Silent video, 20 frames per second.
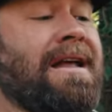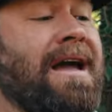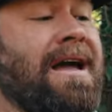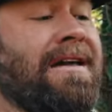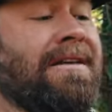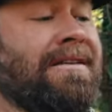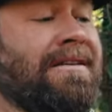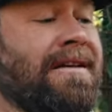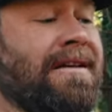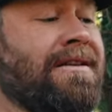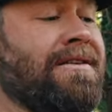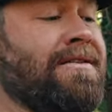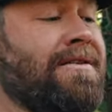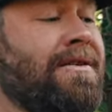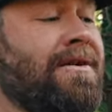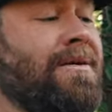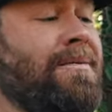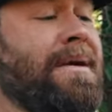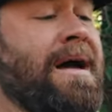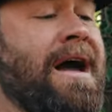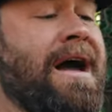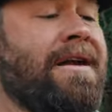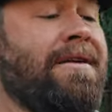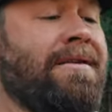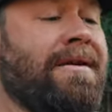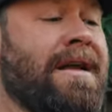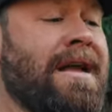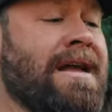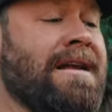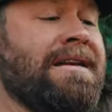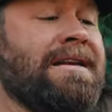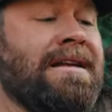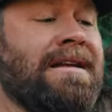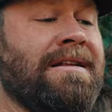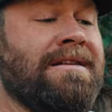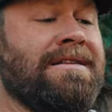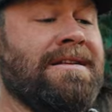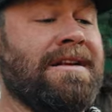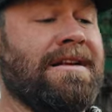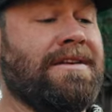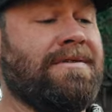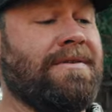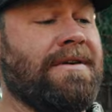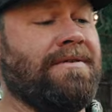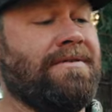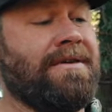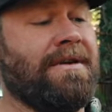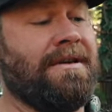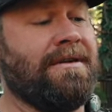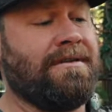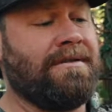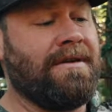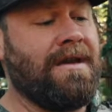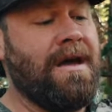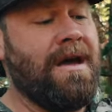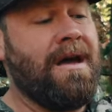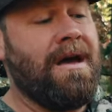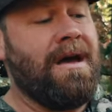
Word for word: has an internal battery, 18650s.